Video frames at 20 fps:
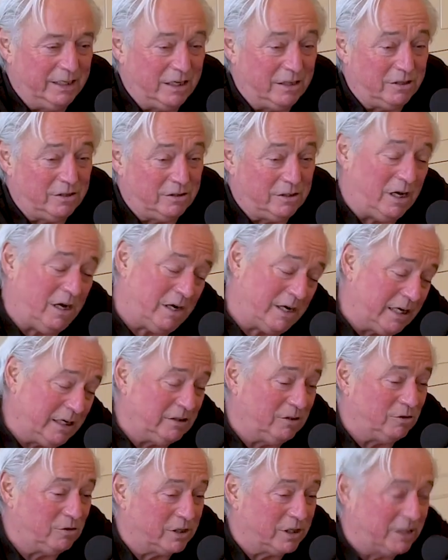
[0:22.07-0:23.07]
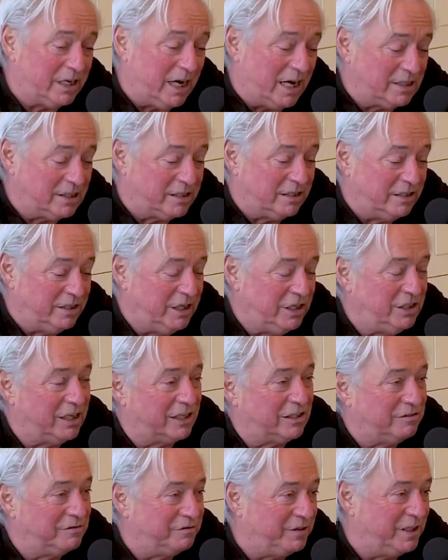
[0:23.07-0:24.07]
I thought, I can organize the DJ
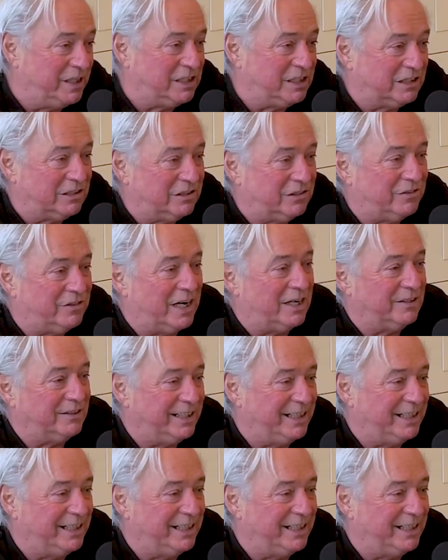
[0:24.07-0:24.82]
convention around